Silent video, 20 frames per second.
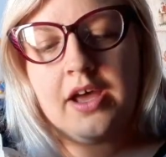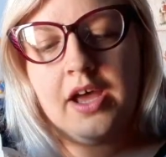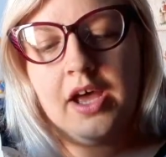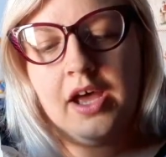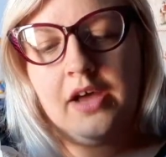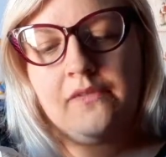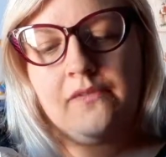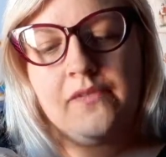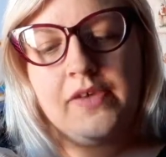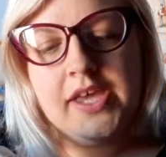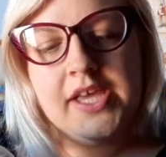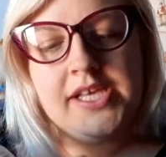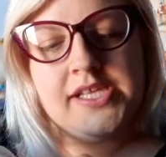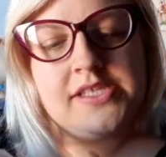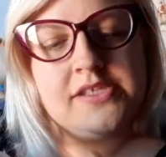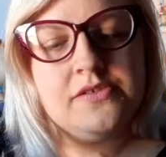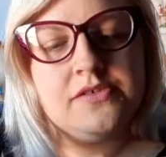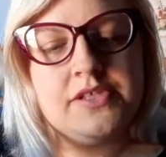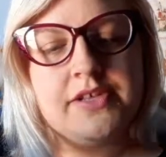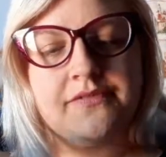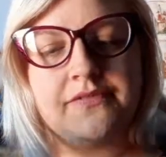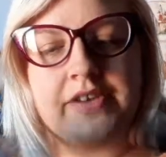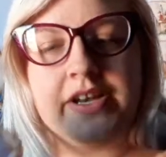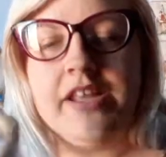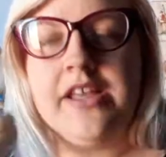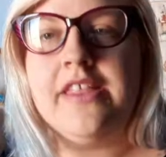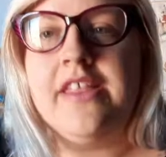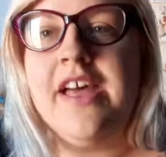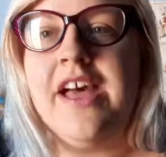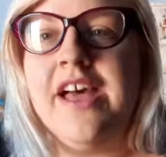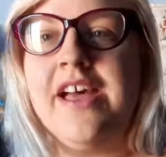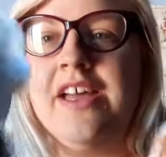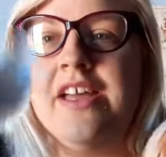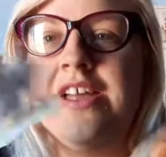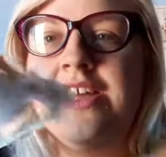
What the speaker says: Uffies or something like